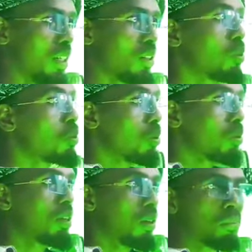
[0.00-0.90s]
Yeah, so you
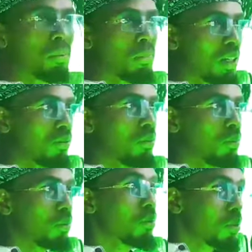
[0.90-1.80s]
use that platform
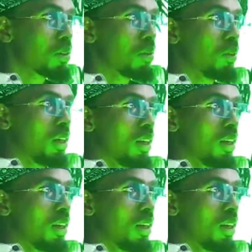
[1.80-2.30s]
to grow someone.